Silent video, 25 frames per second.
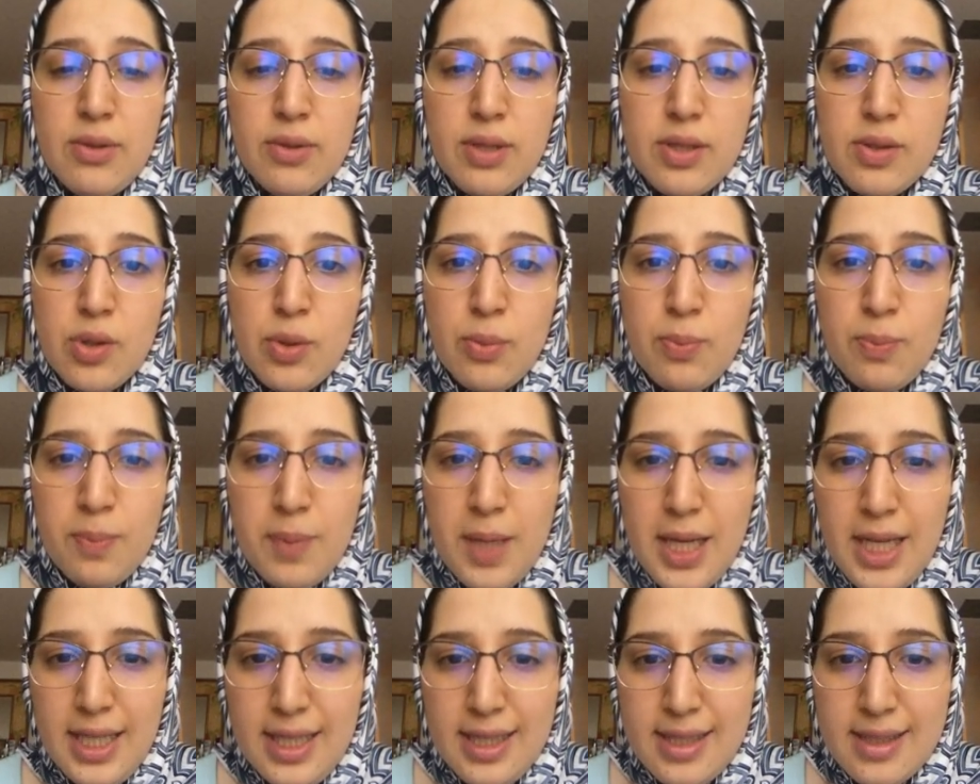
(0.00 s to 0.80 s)
So
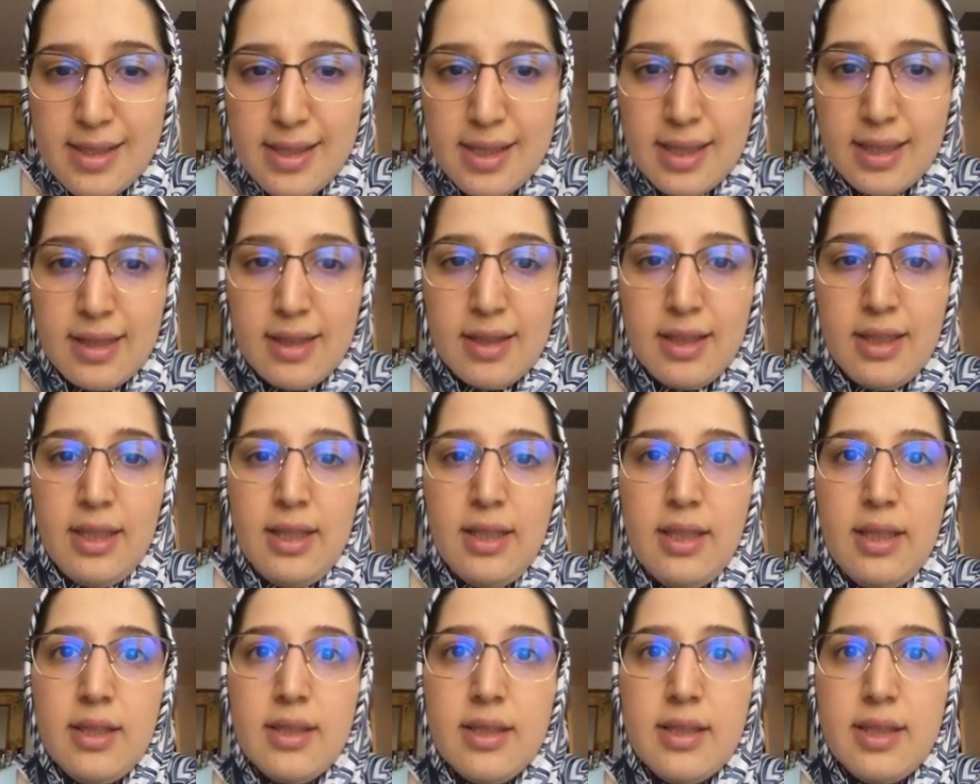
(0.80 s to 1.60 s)

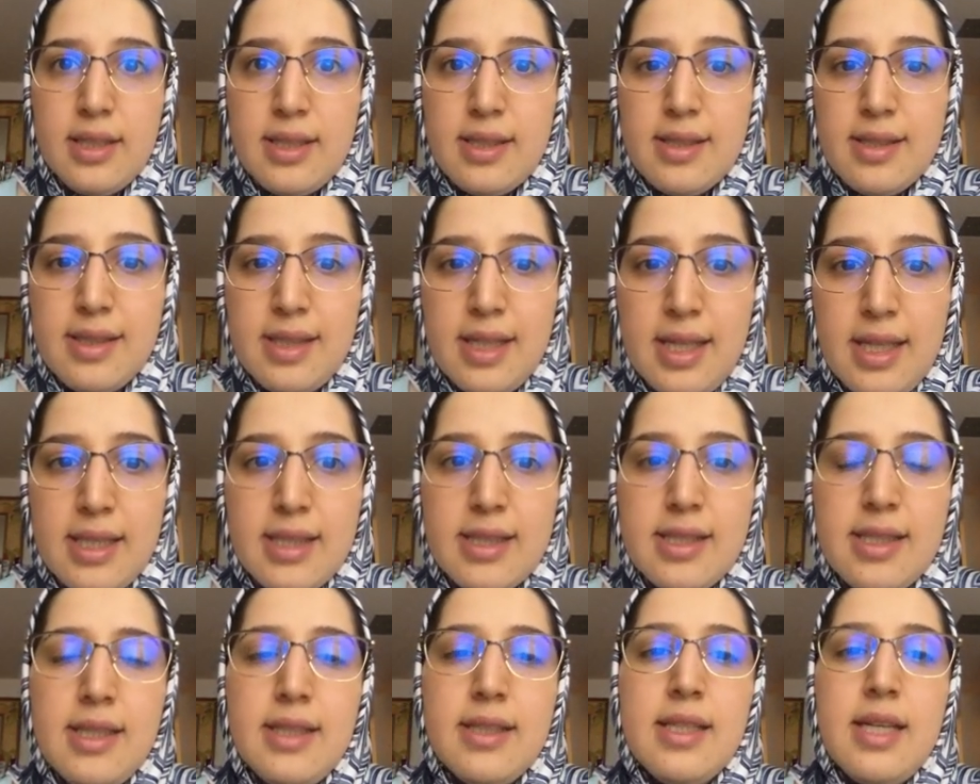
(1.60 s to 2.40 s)
basically, this says
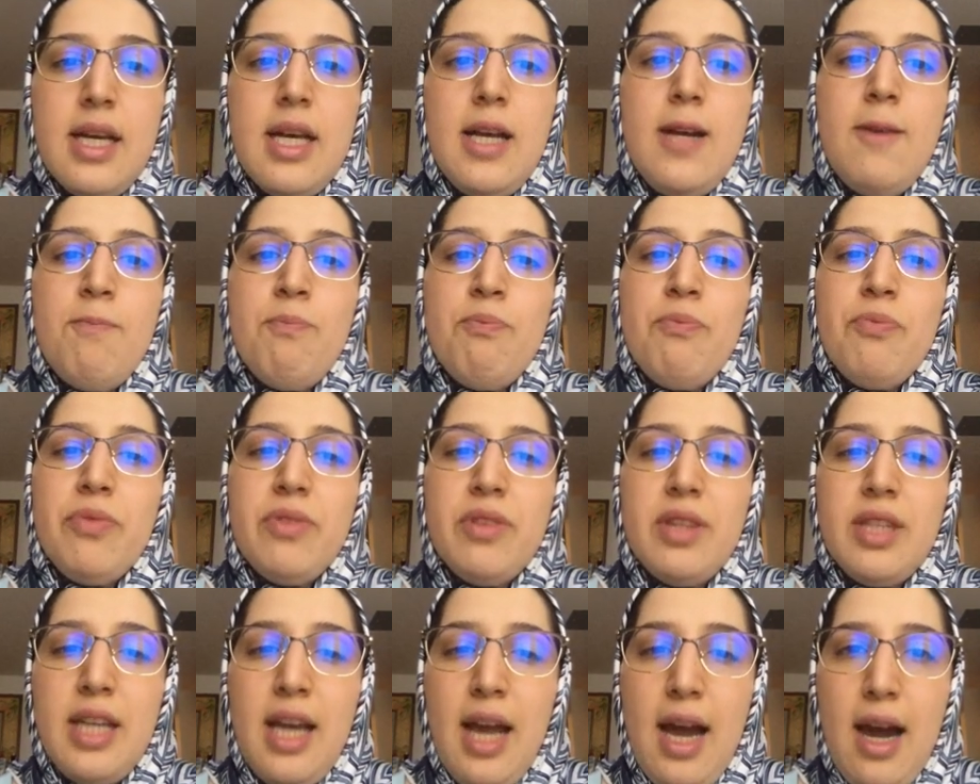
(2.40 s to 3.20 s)
that
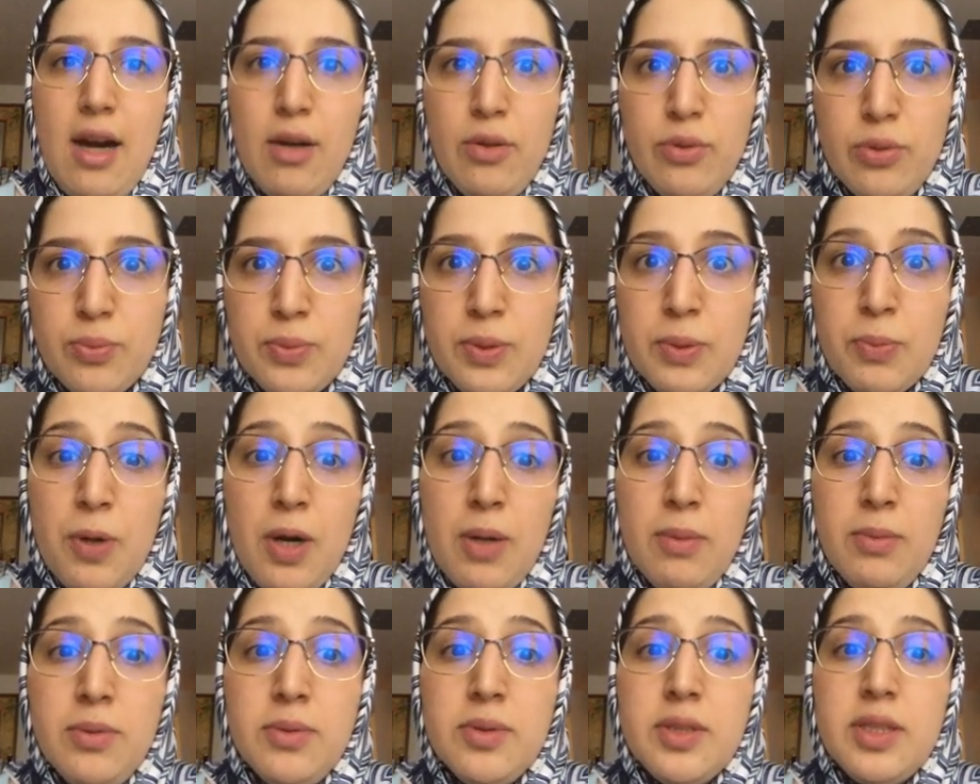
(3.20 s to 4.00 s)
the
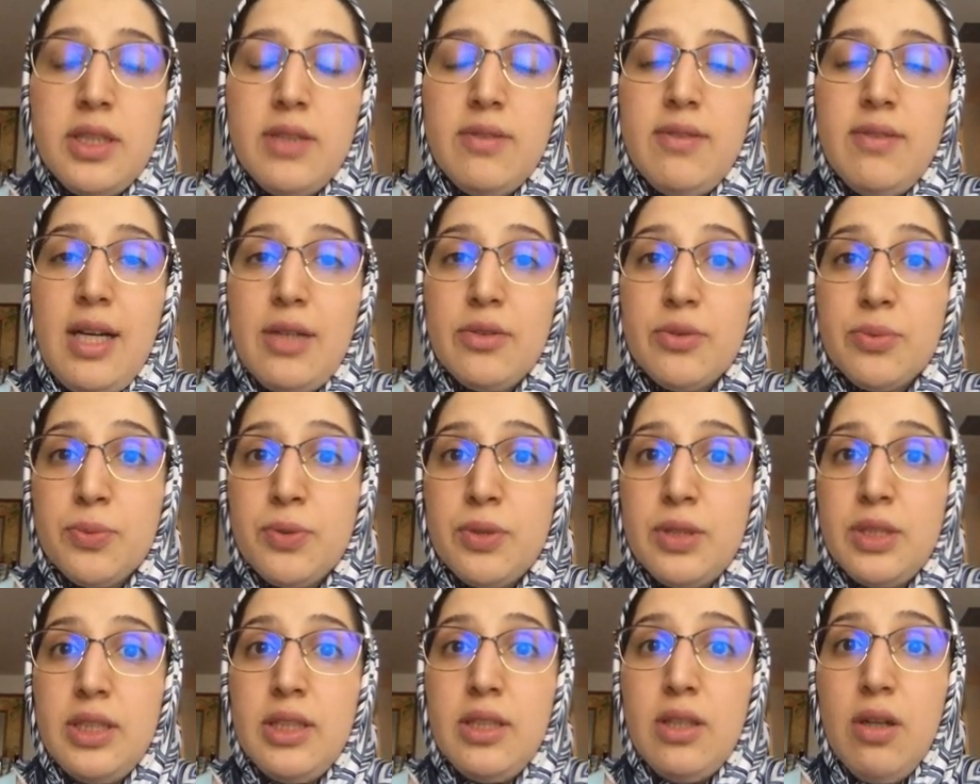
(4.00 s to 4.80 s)
probability of
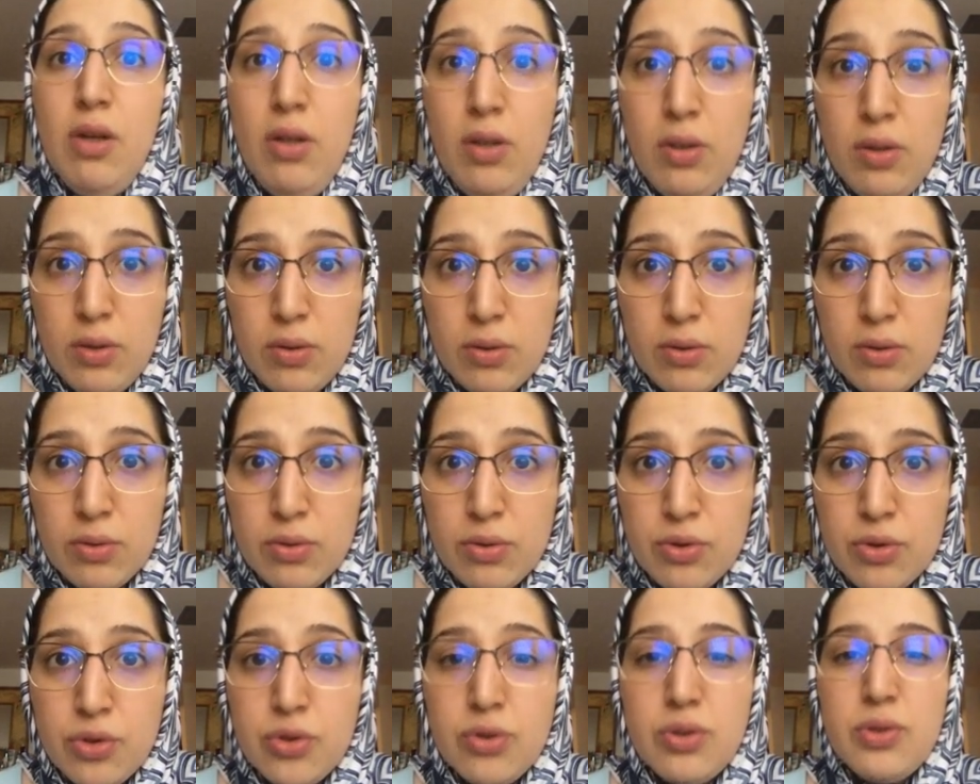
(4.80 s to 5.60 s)
outputting O
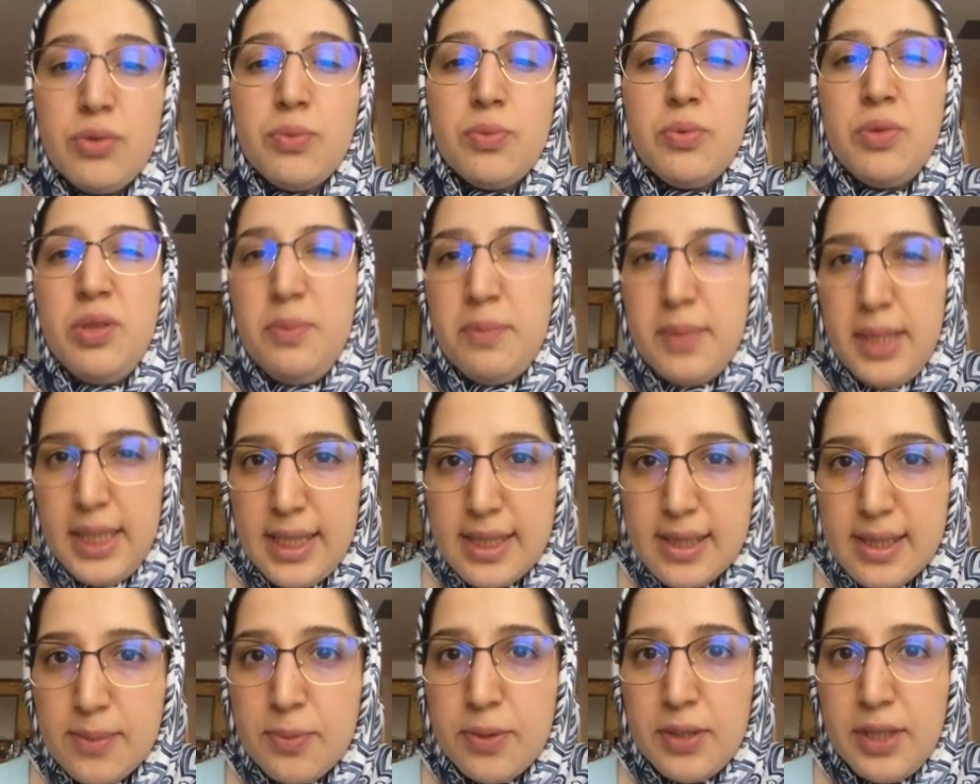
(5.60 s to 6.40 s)

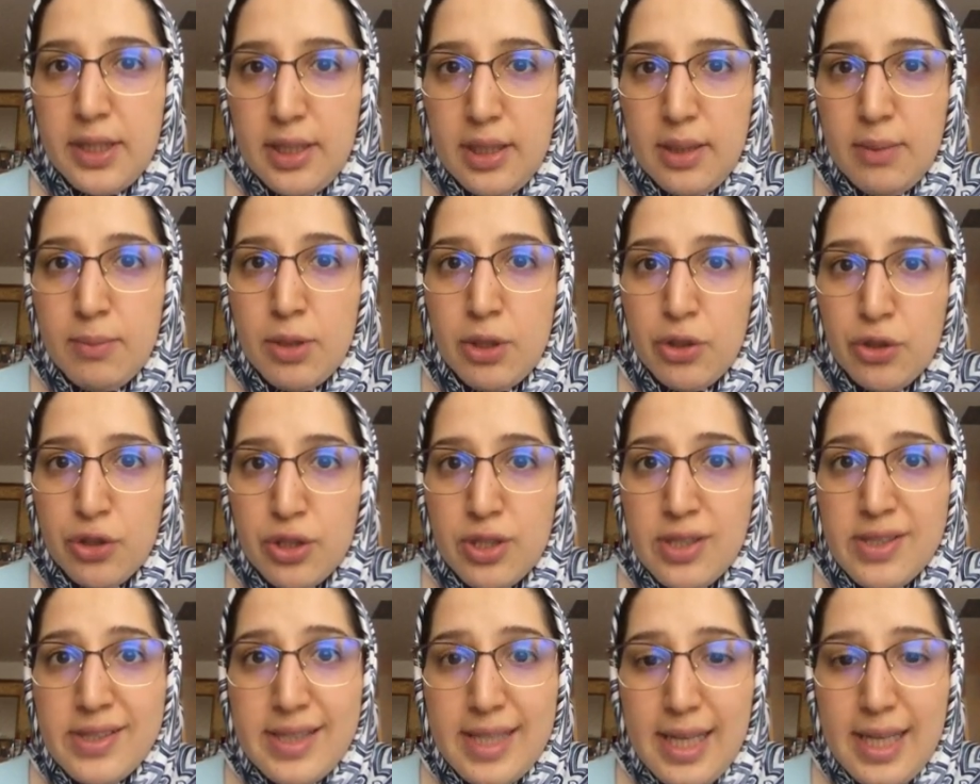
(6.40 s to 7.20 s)
remains pretty much the
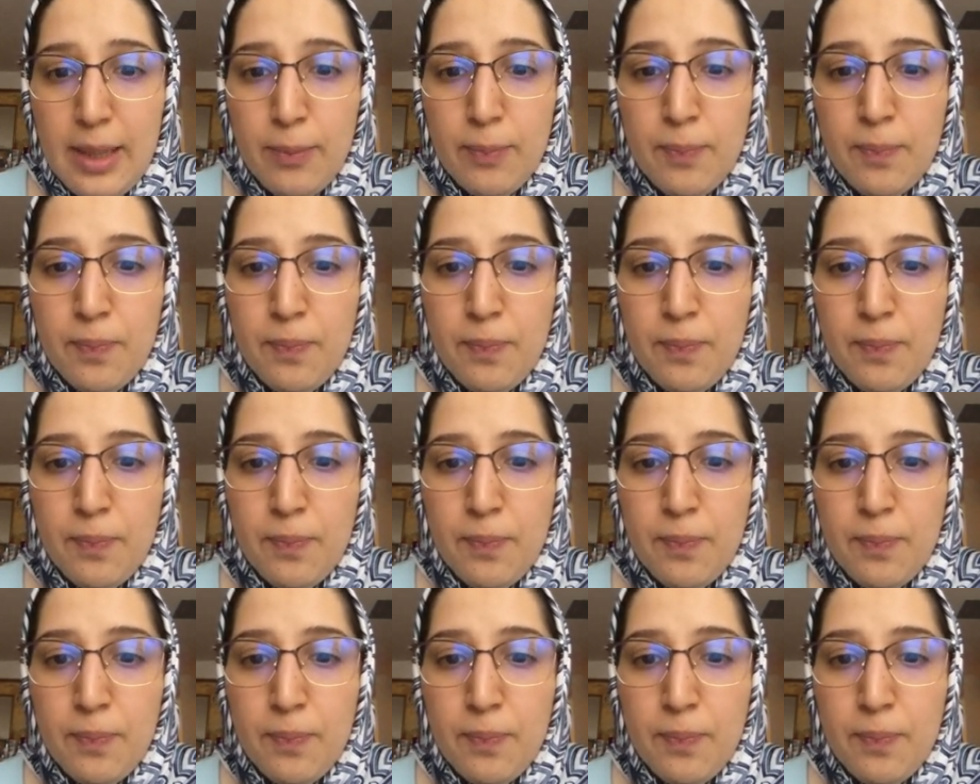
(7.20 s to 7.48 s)
same.